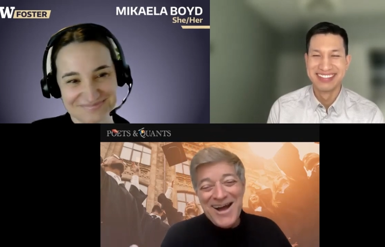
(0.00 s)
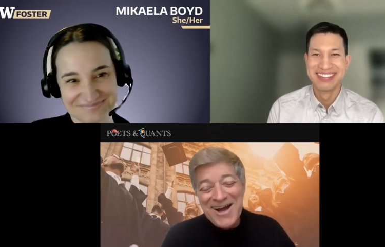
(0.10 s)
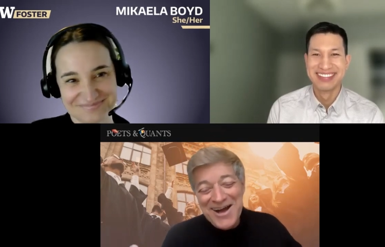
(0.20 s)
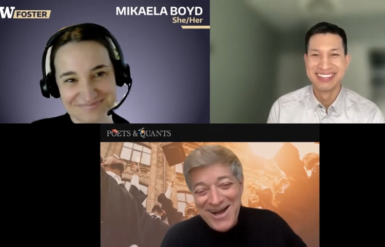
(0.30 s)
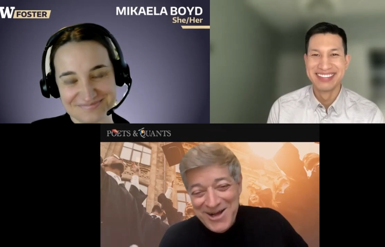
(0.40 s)

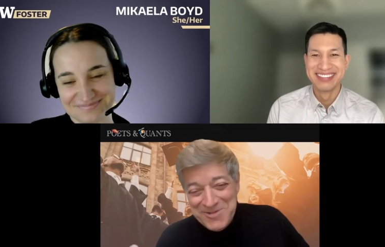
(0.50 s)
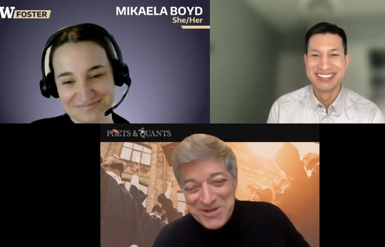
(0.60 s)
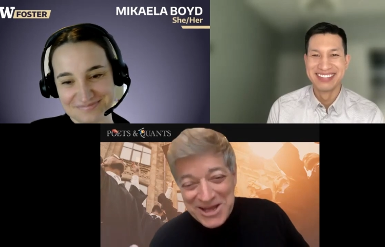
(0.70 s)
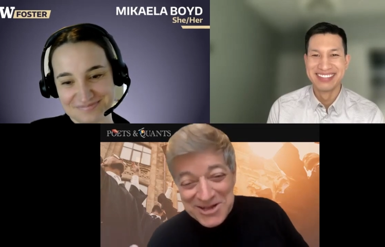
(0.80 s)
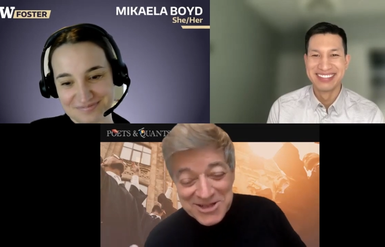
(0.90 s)

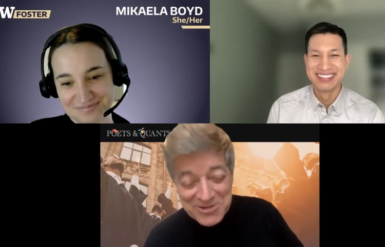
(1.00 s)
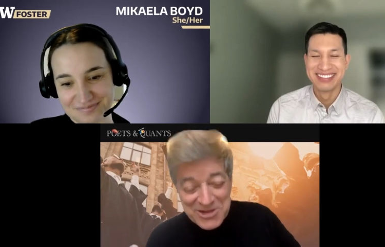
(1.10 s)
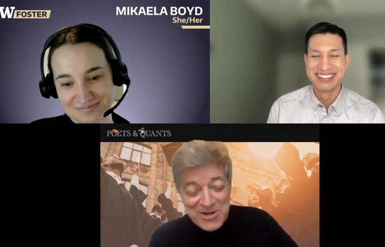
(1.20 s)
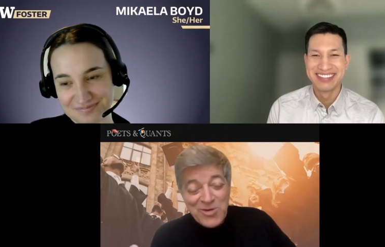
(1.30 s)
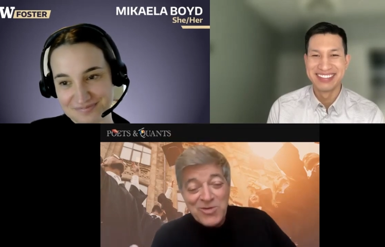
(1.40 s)
Speaker 1: And
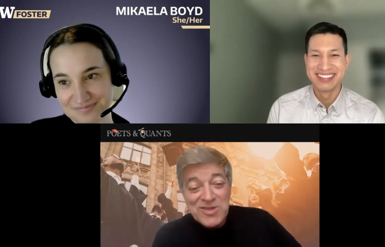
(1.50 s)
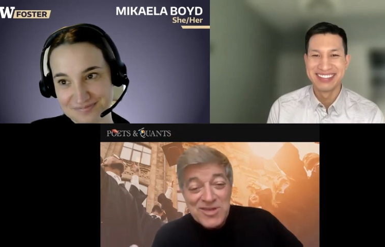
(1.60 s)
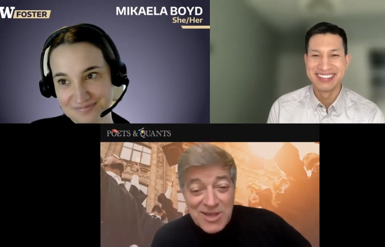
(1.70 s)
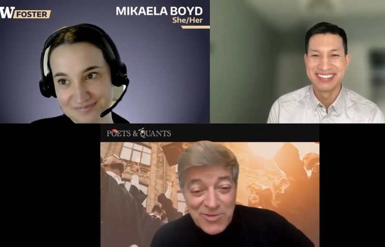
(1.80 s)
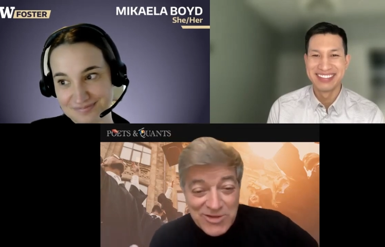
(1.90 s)
clearly your
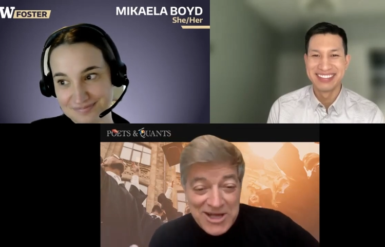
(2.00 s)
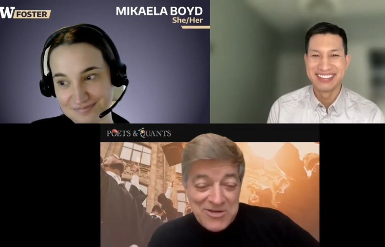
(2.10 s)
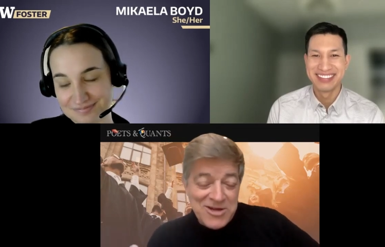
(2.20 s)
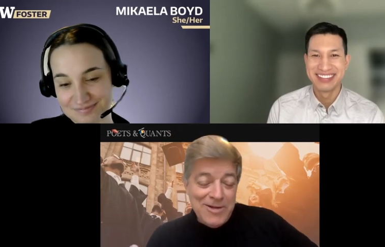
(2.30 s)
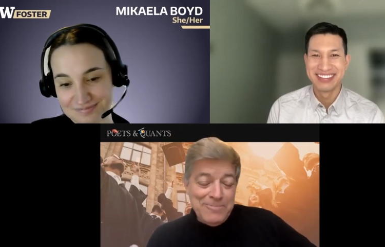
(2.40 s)
successful
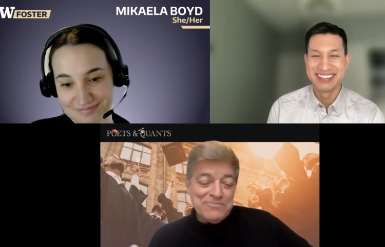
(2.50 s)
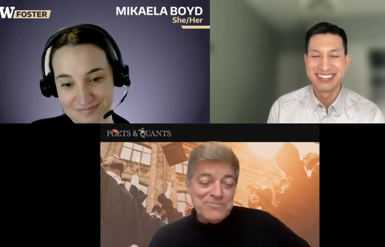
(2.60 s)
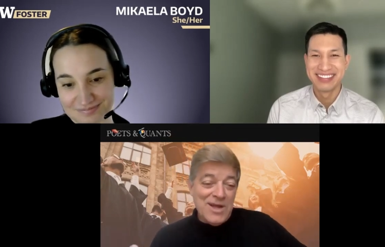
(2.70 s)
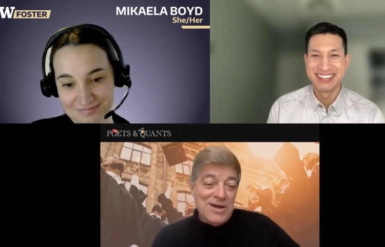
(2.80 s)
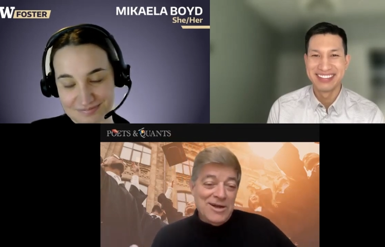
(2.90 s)
outcome
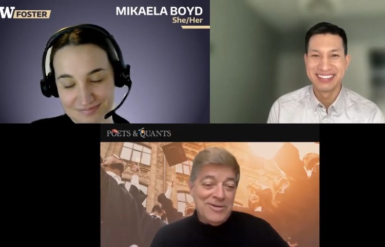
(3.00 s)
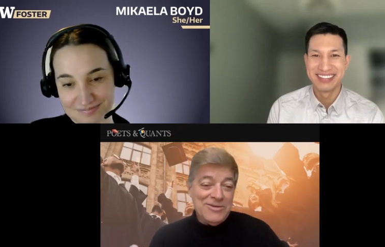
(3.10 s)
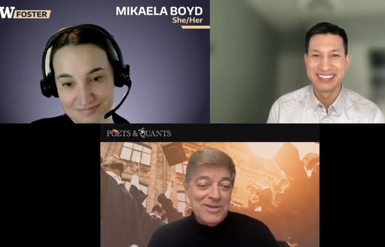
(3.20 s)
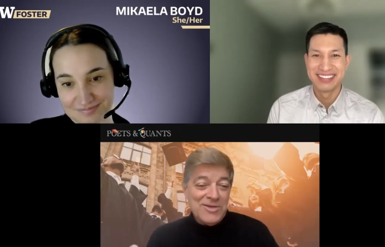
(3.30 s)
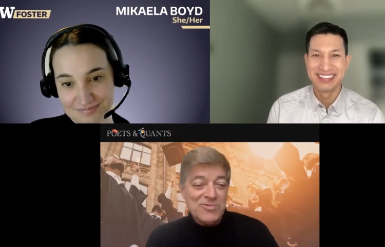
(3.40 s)

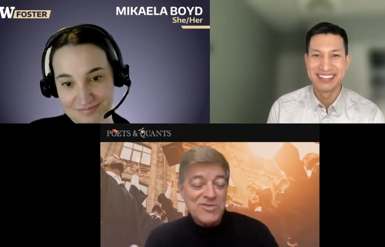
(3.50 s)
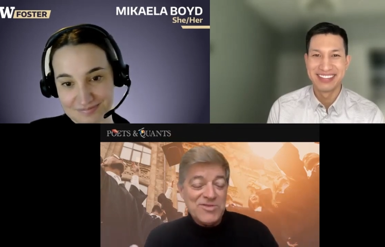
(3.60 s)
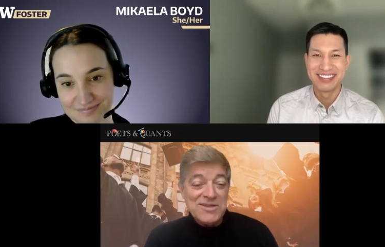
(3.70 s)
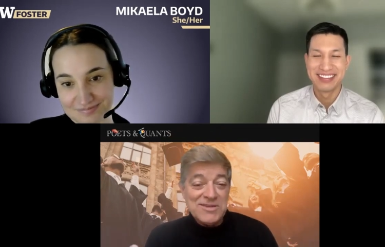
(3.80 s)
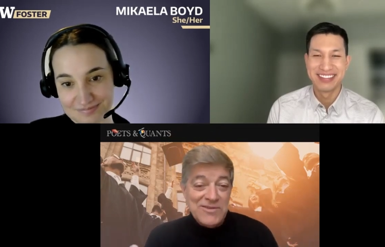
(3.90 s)
is a
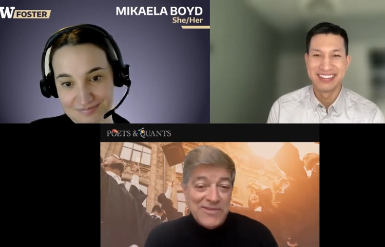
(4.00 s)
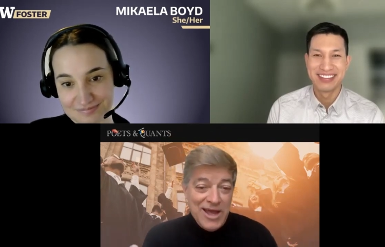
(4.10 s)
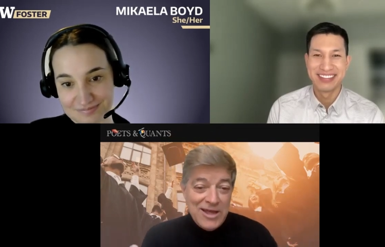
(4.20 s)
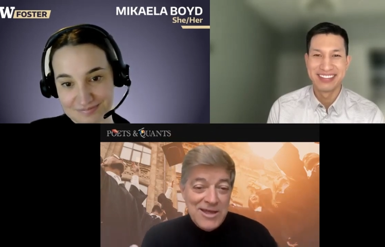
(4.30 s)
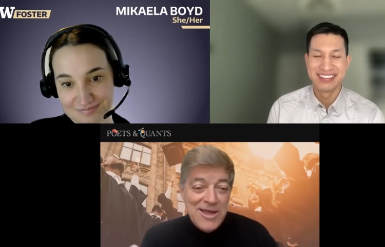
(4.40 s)
result of
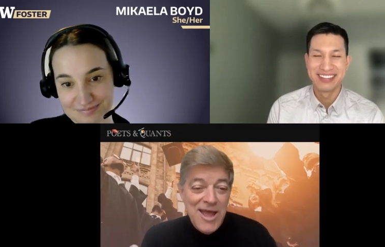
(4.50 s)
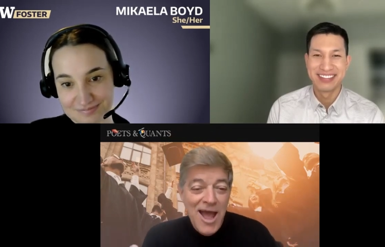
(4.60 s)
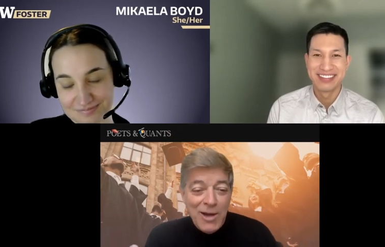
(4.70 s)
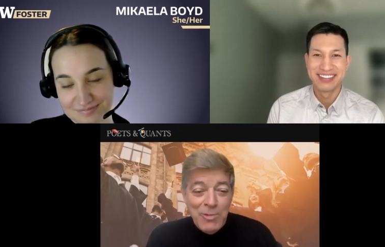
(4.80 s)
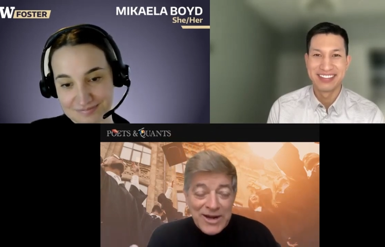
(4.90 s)
that.
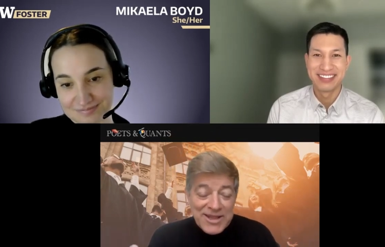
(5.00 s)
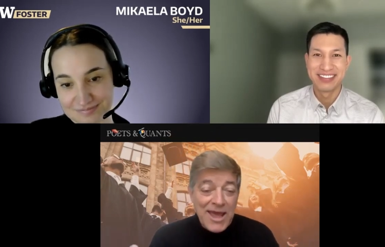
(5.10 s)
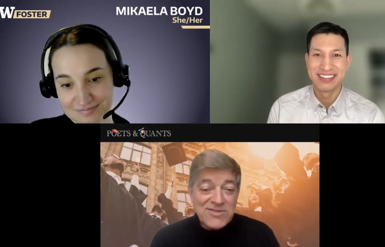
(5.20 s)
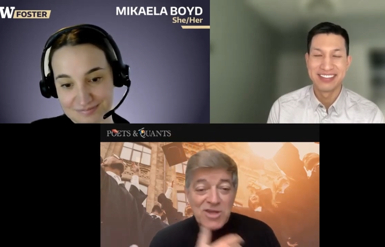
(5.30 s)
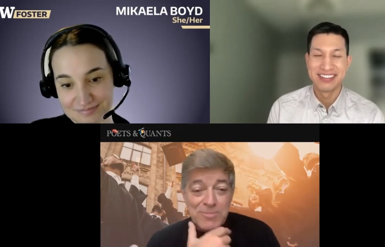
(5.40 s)
I wanted to
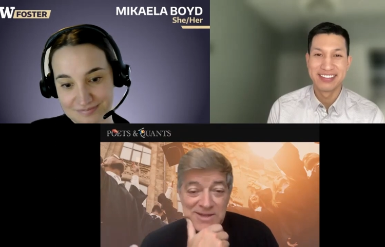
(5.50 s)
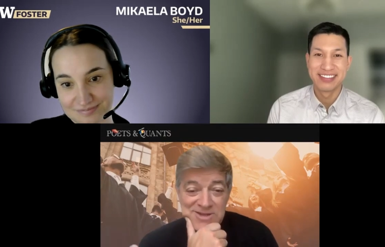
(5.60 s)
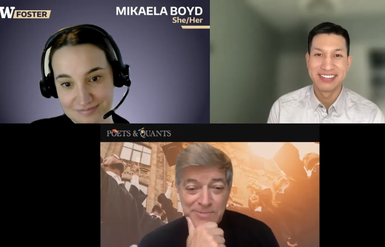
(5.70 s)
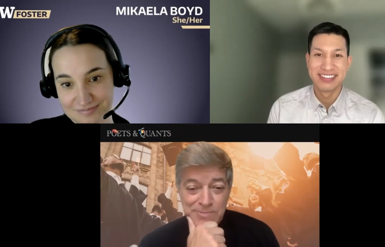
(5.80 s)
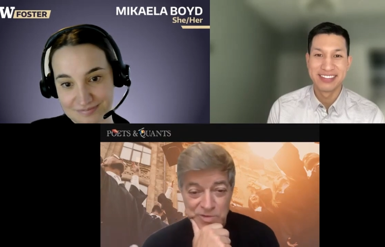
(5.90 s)
ask you about
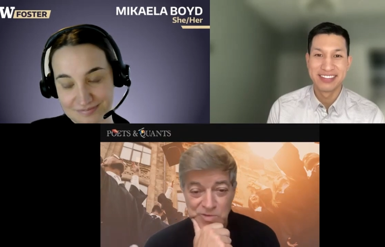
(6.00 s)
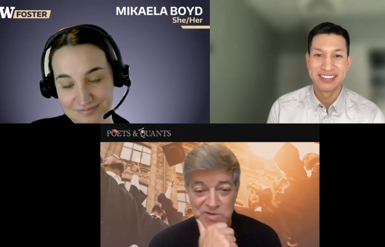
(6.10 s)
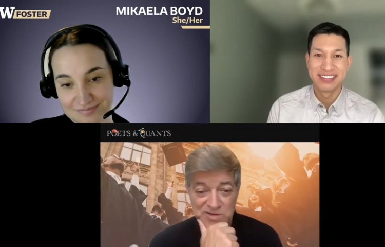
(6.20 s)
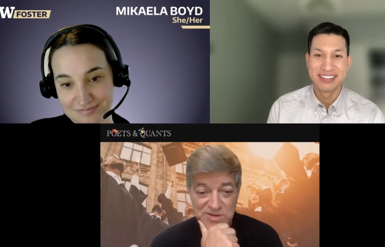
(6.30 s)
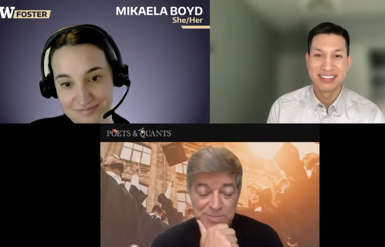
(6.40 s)
the
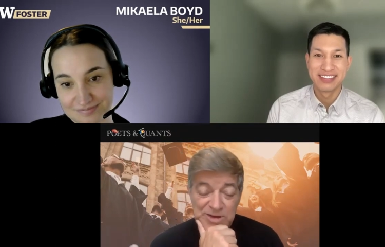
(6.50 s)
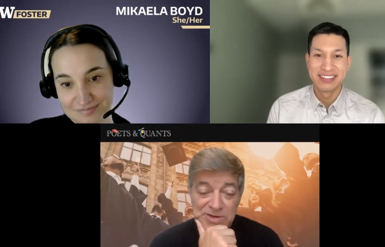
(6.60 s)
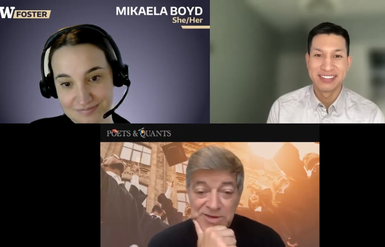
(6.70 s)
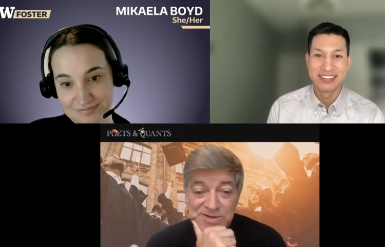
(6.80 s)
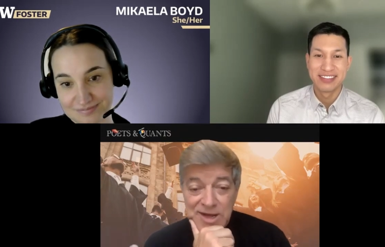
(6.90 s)
immersions,
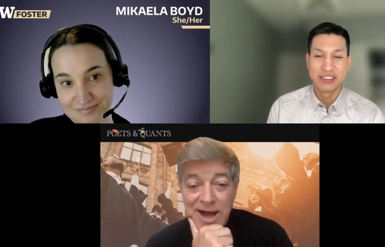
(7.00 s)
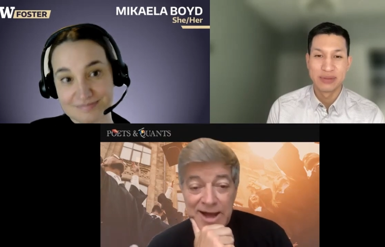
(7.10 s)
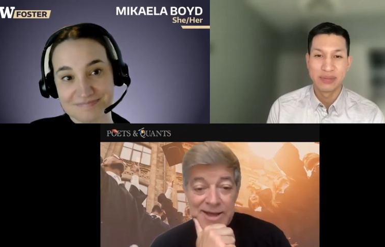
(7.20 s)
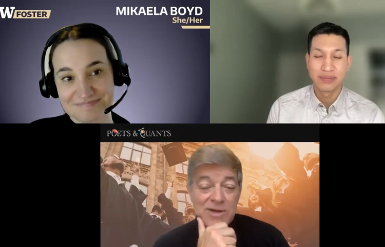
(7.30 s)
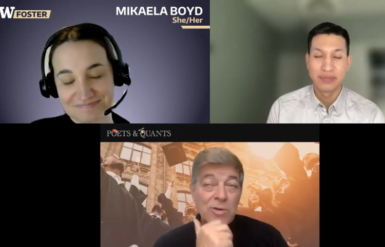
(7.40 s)
because
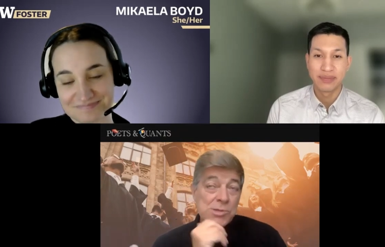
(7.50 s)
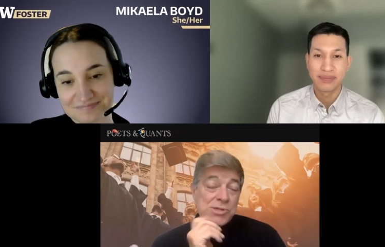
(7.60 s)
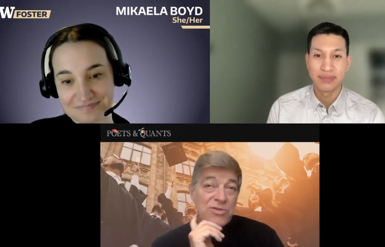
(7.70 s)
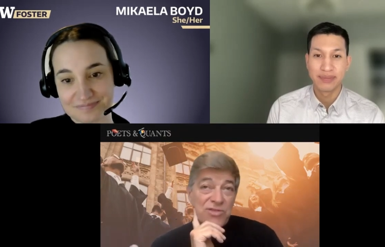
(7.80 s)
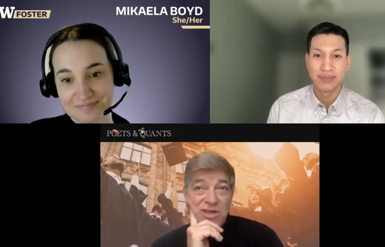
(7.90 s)
I
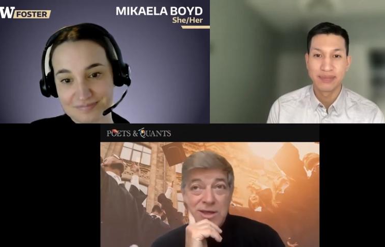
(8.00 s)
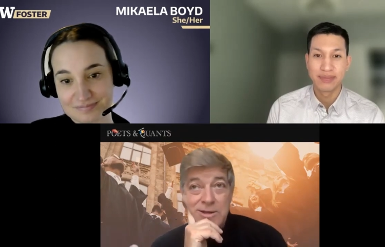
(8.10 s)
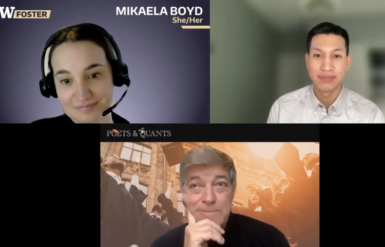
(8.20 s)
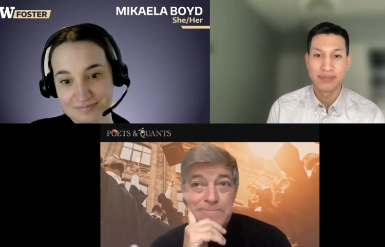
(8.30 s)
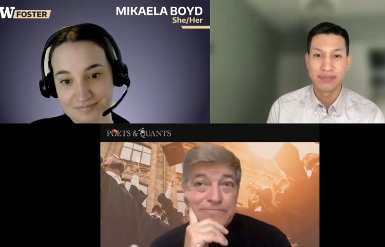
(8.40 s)
also think,
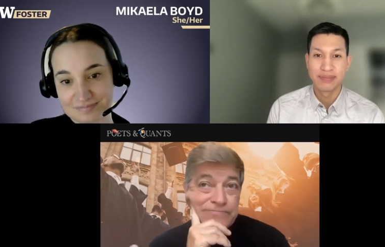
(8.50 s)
